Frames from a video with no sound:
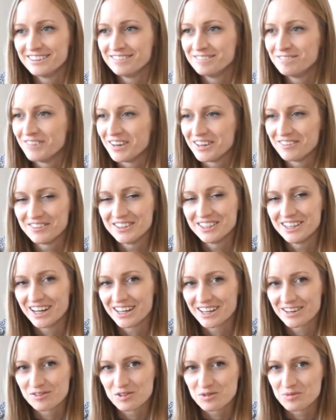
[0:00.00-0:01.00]
Maybe not
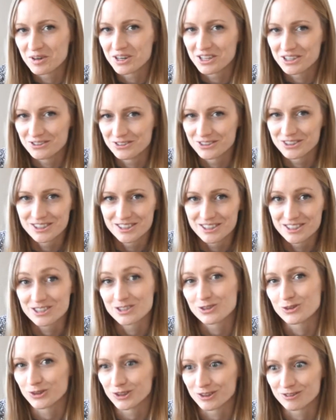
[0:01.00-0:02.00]
everybody uses this
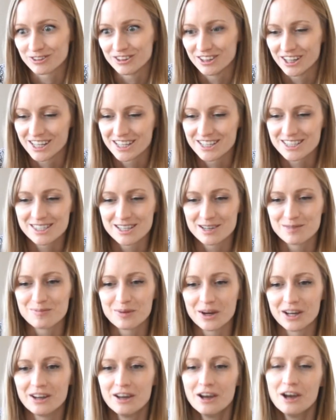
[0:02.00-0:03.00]
or even likes it,
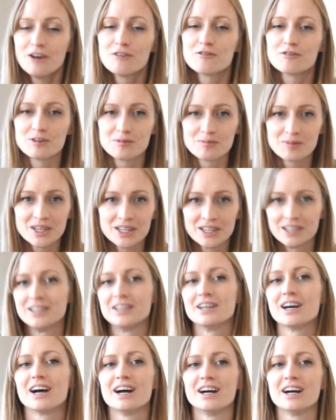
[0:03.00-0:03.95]
but for me,